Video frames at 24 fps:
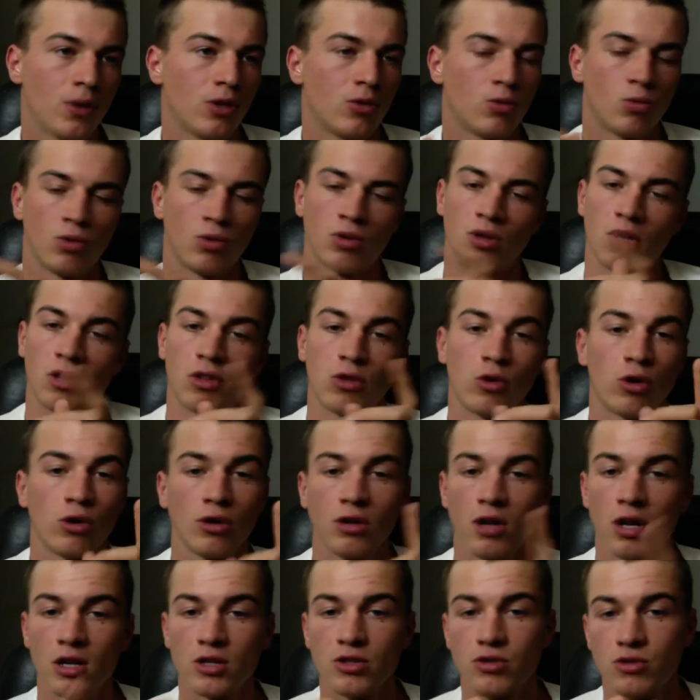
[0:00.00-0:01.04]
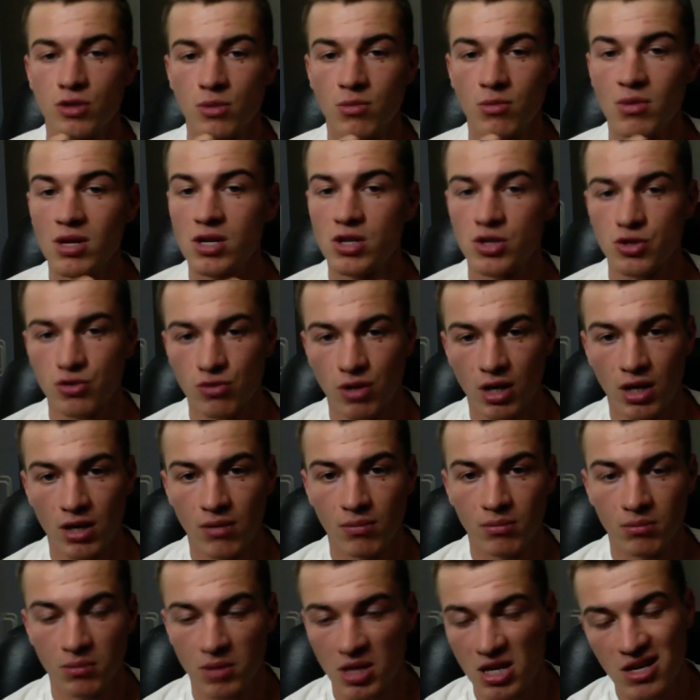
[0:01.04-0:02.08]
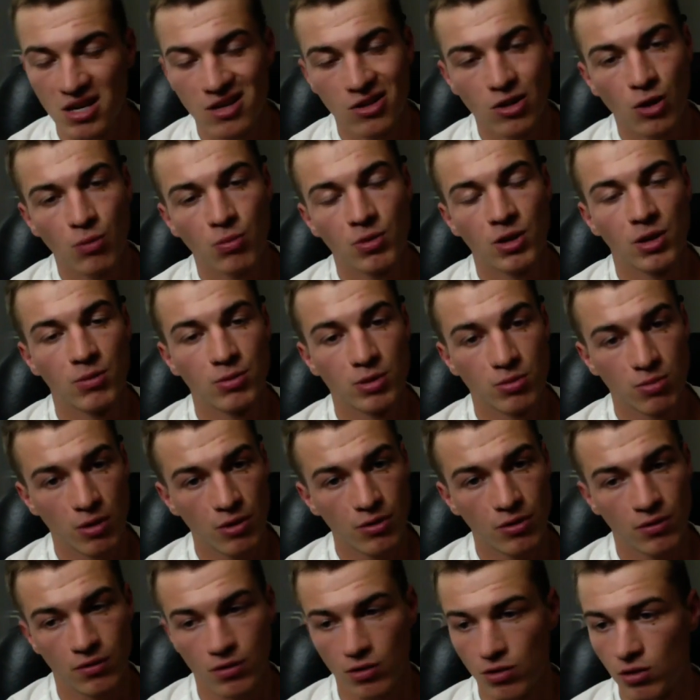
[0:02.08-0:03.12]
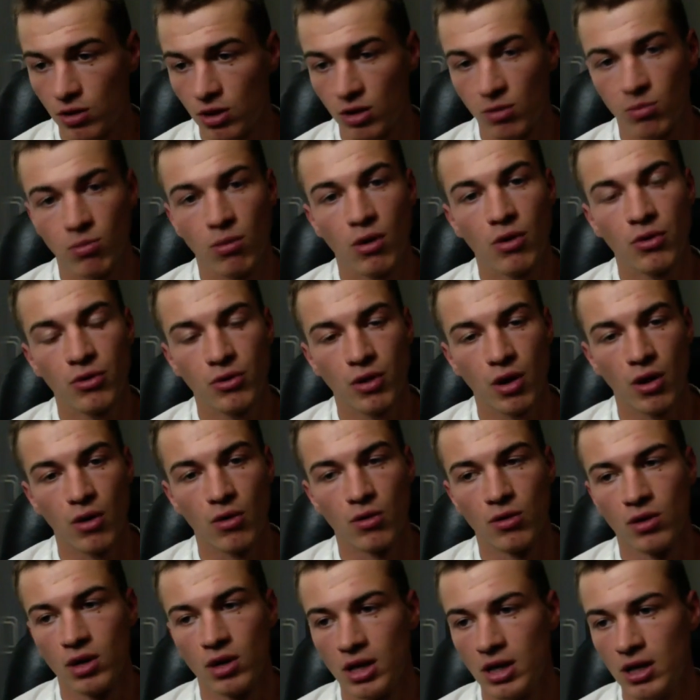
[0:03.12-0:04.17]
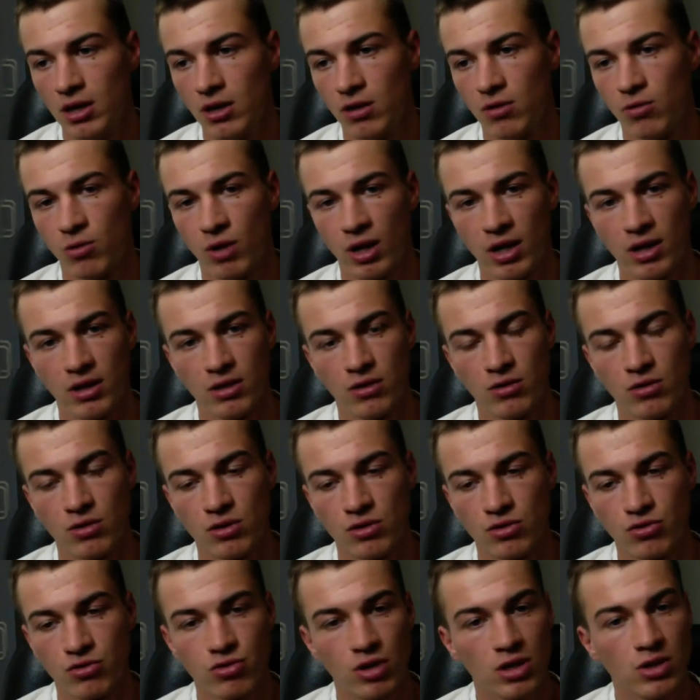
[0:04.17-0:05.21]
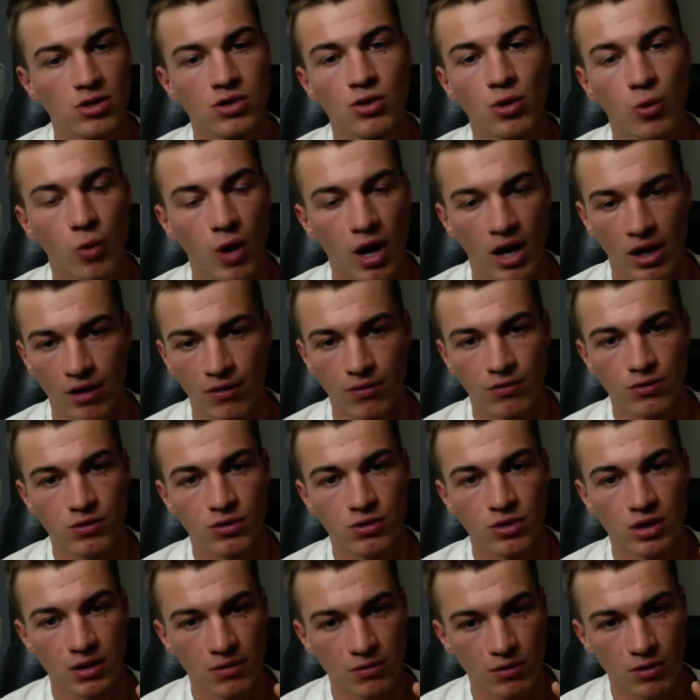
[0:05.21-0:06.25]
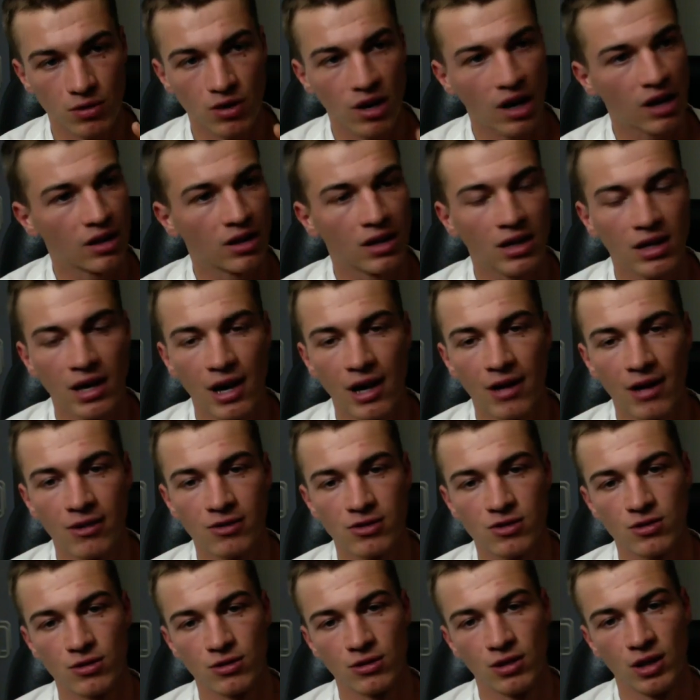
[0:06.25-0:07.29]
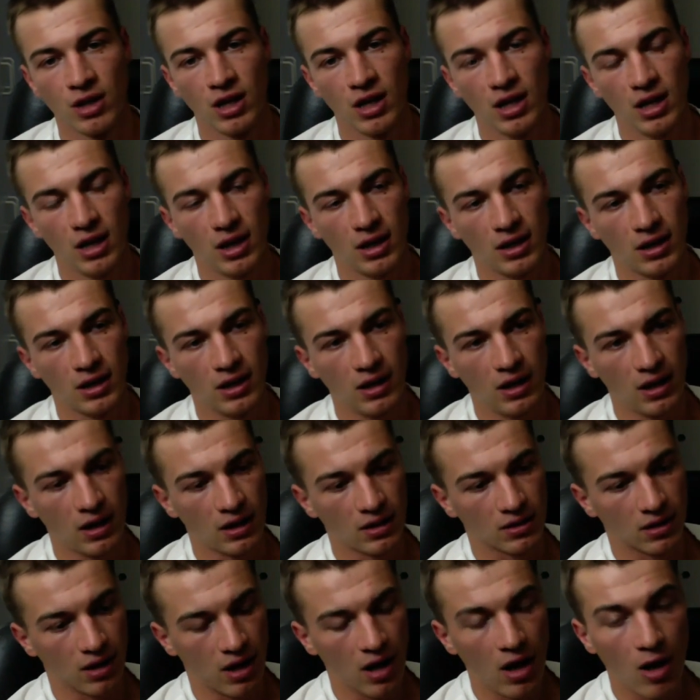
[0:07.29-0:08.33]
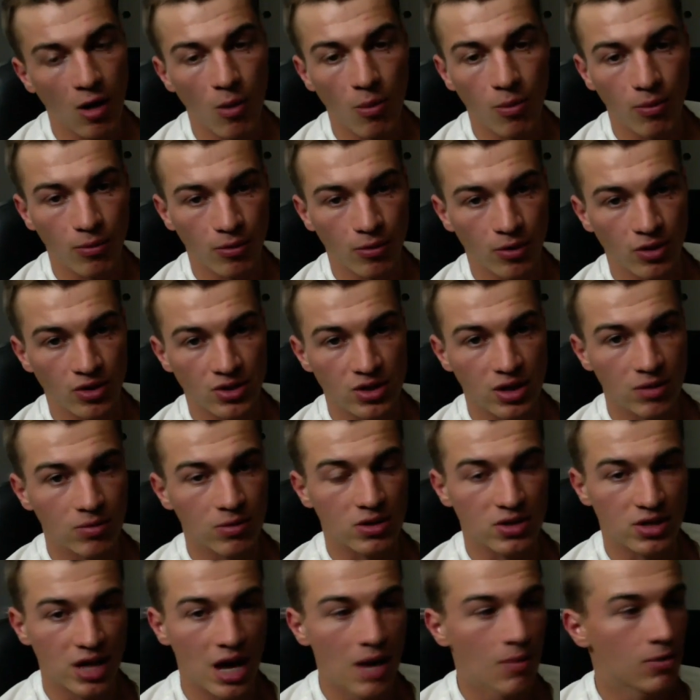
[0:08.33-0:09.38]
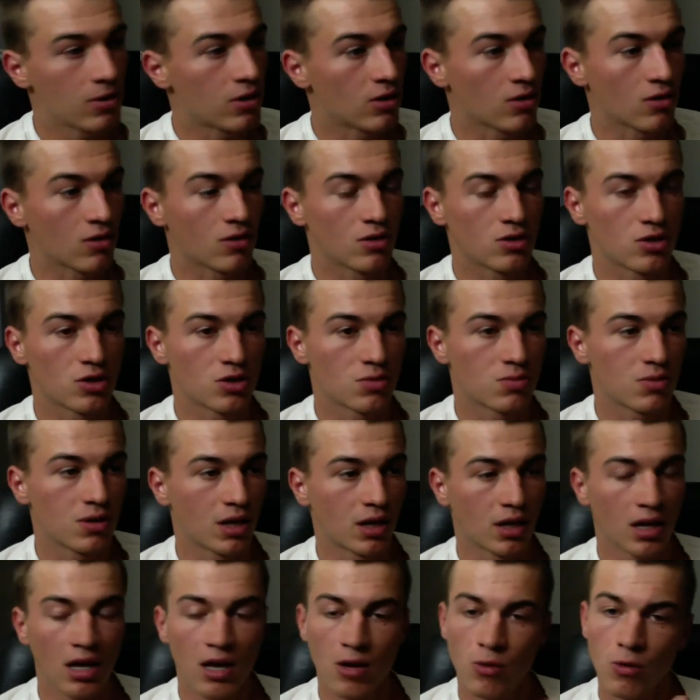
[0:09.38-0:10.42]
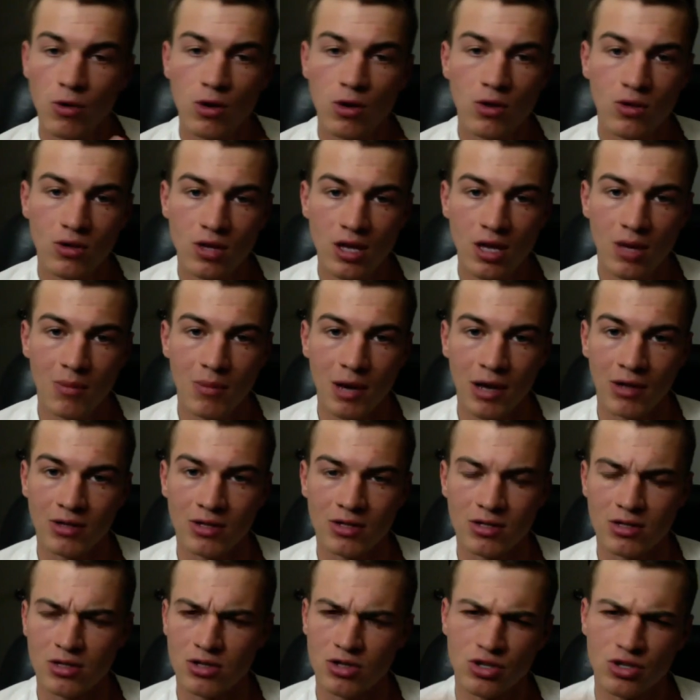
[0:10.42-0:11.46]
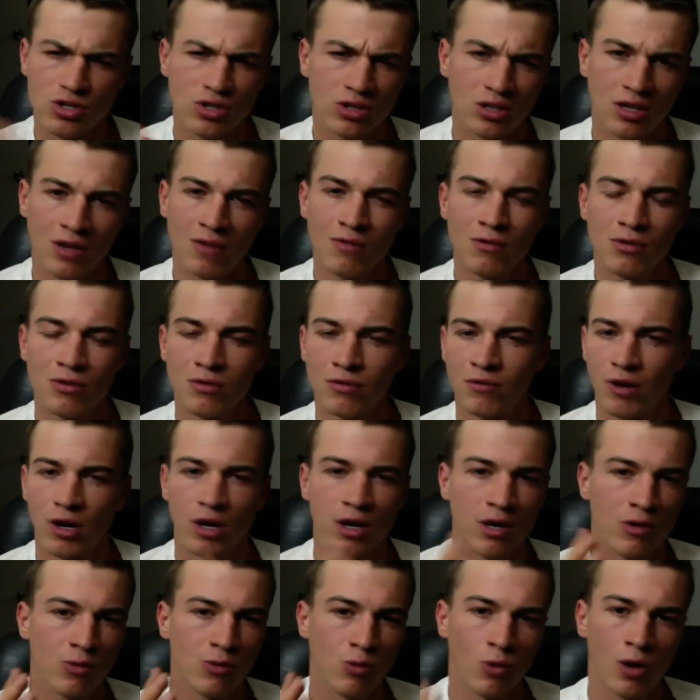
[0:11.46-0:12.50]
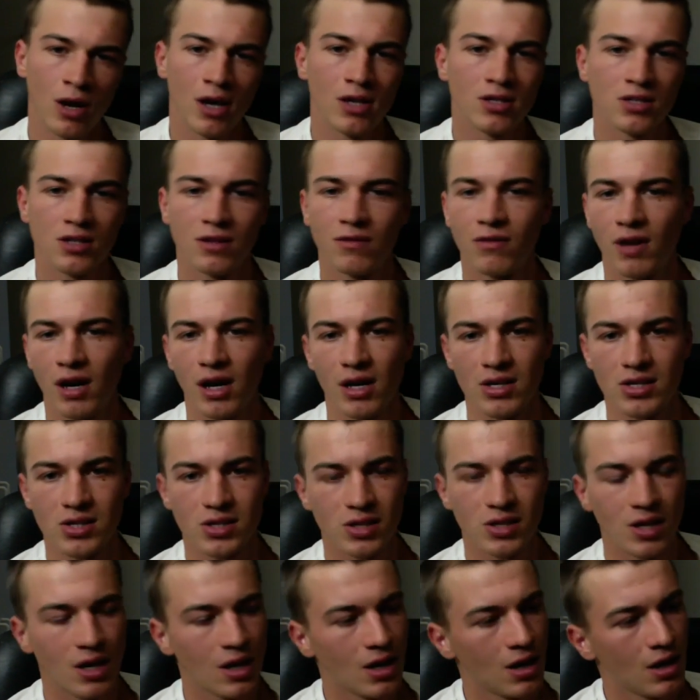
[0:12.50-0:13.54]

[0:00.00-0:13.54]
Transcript: When the Lord calls you to ministry, he can open up to both of you and can both go, right? You can trust your wife to give you godly counsel and help when something's happening. You could just be like, hey, what do you think about this? And she'll give you very wise advice.